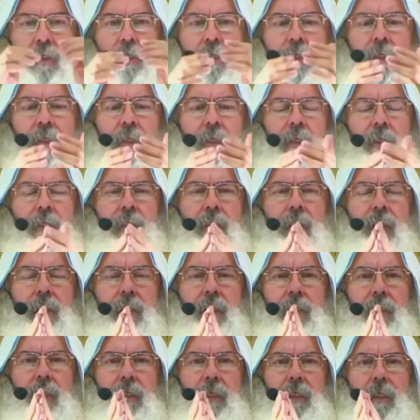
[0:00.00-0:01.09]
I
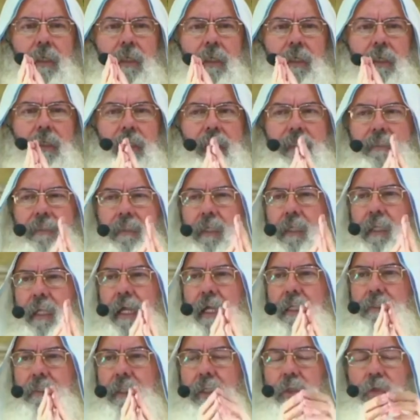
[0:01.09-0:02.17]
arrived to
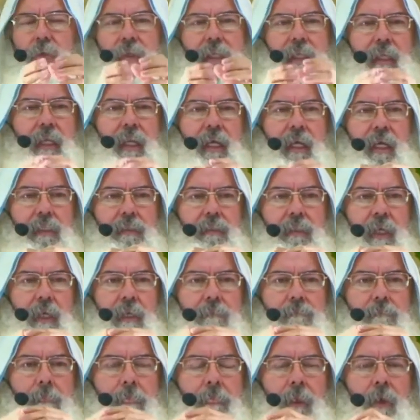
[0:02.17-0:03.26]
a house where
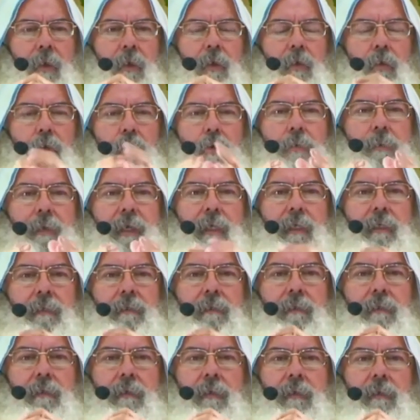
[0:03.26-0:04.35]
I could stay,
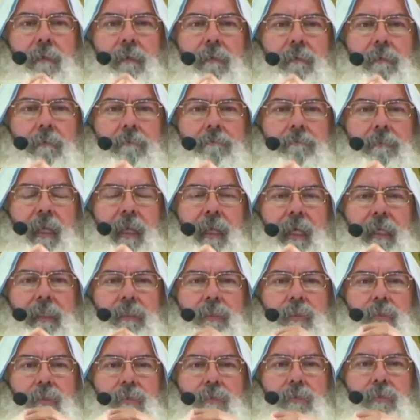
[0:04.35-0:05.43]
where
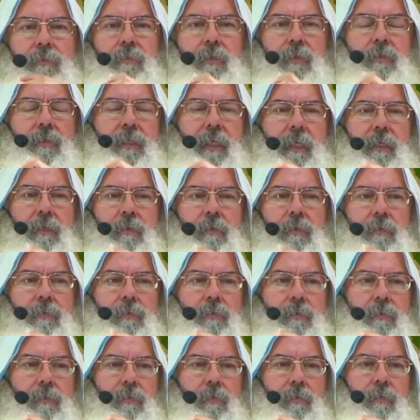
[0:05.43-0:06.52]
there are a lot of people
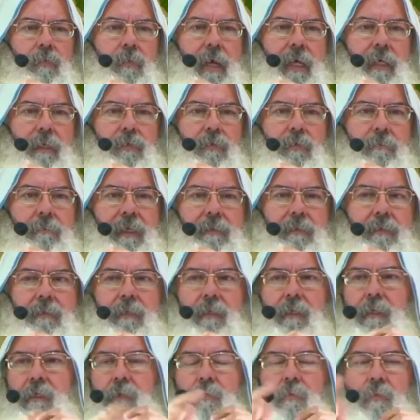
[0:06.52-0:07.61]
stayed there, and I could stay
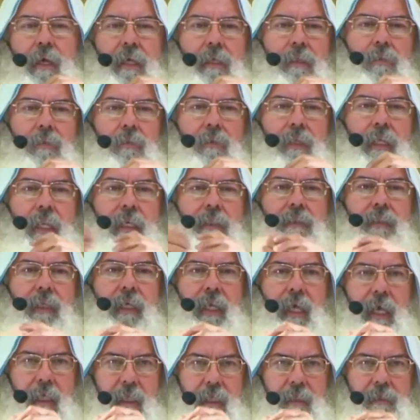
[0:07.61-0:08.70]
there. And the
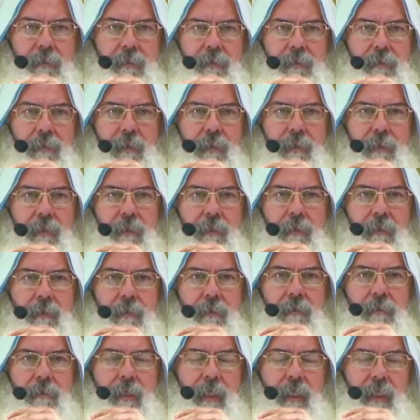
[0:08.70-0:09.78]
lady that
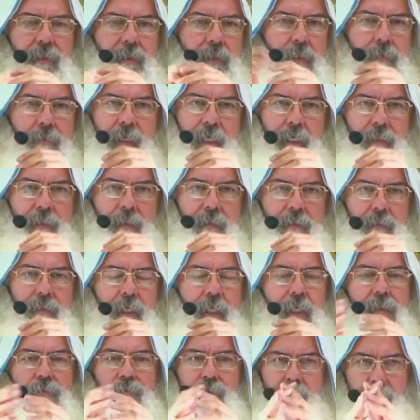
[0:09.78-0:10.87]
had the house,
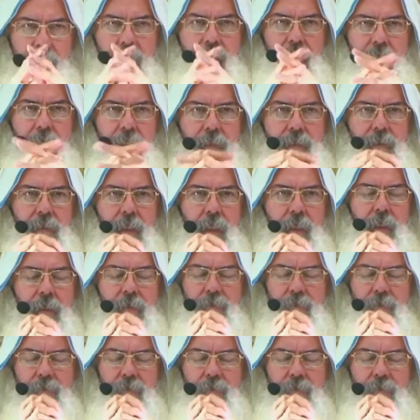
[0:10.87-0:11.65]
she said,